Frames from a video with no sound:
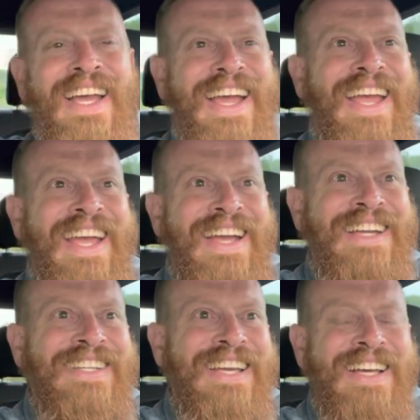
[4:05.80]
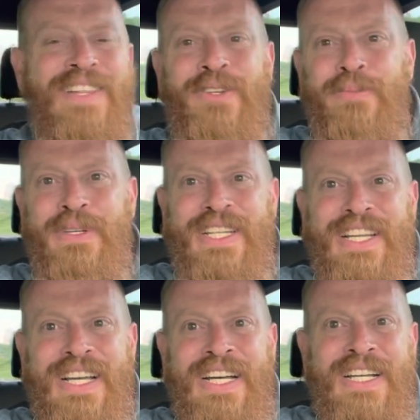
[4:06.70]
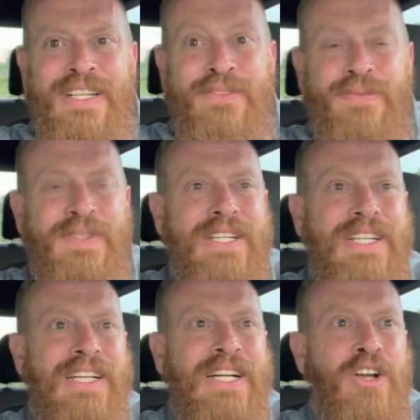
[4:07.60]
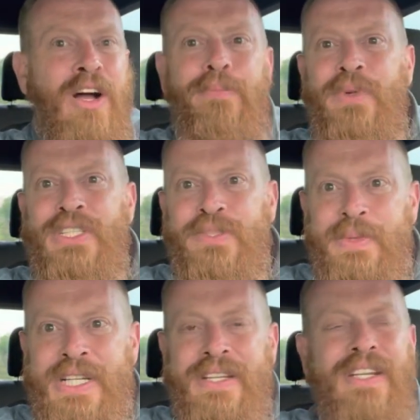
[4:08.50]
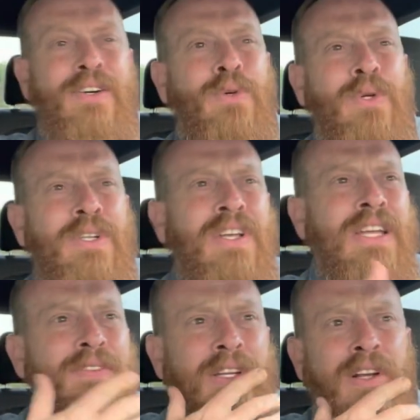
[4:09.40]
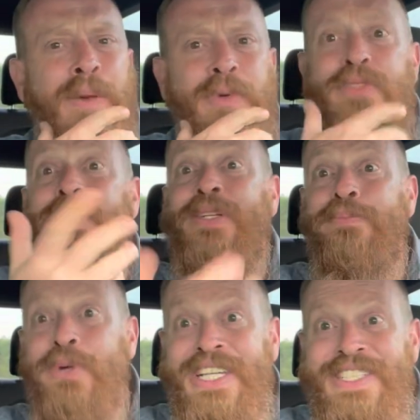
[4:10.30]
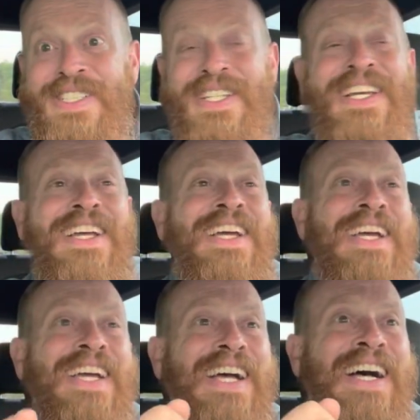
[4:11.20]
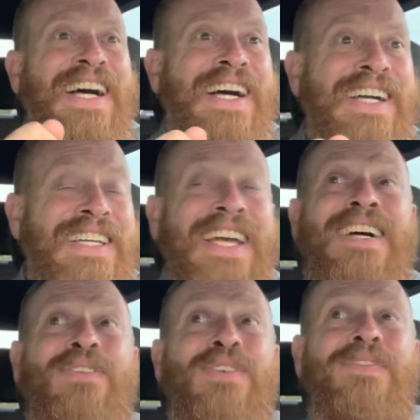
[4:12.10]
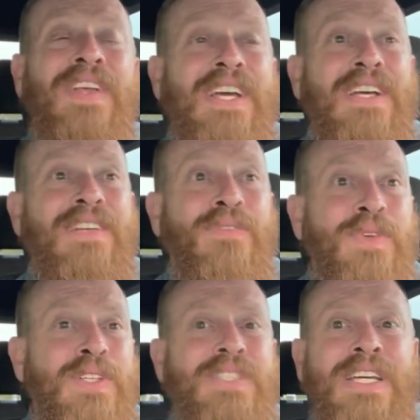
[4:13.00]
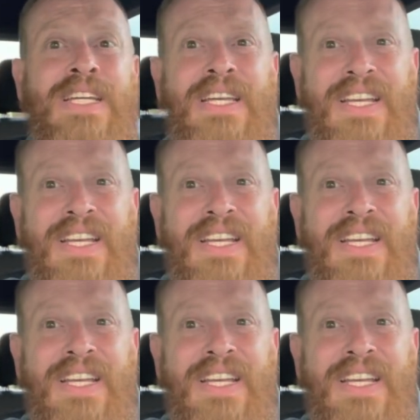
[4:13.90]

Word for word: and a little bit of accomplishment, or not even accomplishment, completion. Uh, yeah, feels like